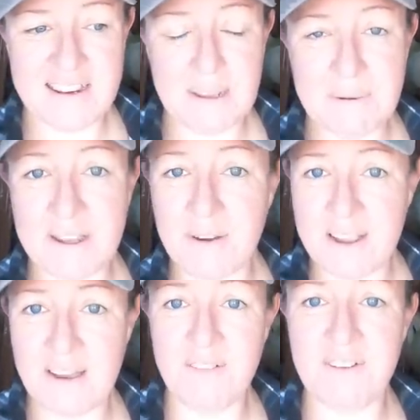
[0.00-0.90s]
keep it
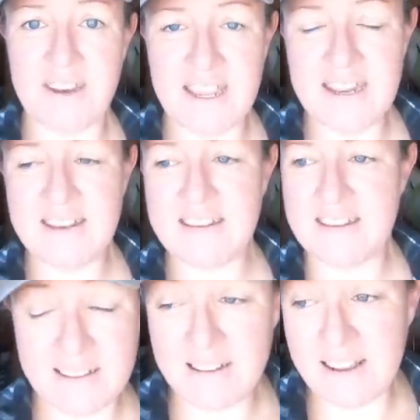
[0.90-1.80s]
going overnight.
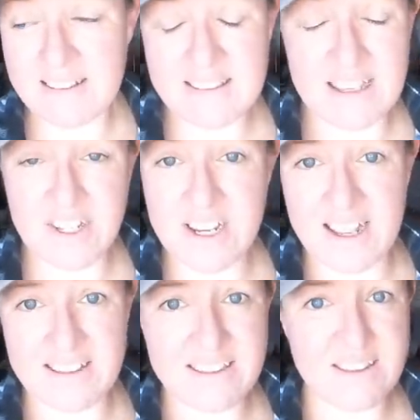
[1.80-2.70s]
As long as the sun
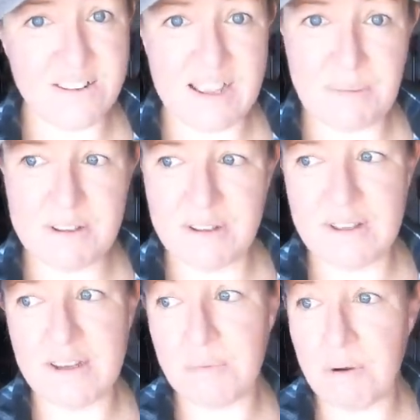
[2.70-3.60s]
shines, there's
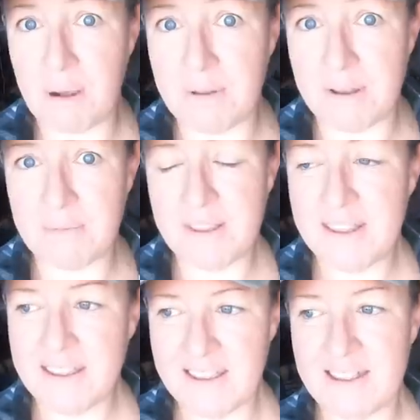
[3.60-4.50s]
absolutely no problem.
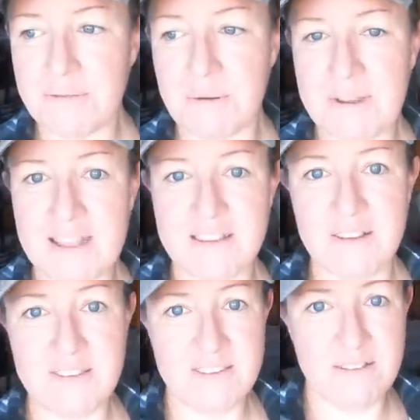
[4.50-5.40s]
It's when we get
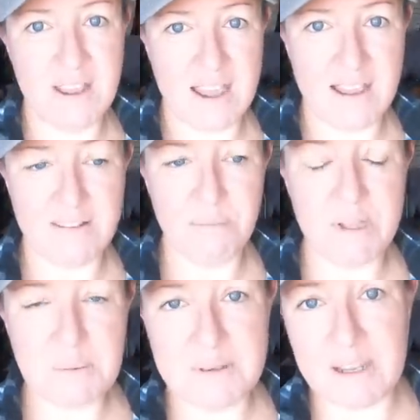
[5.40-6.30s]
those
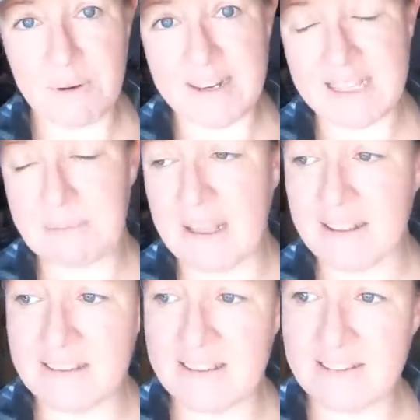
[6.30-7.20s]
multiple day rainy
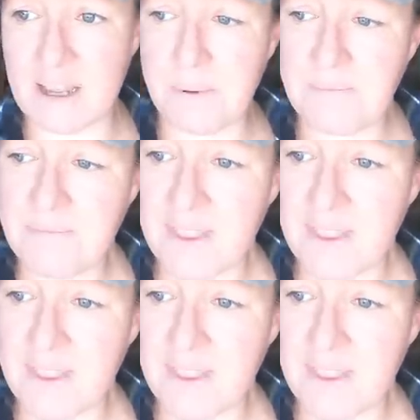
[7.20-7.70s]
spells. So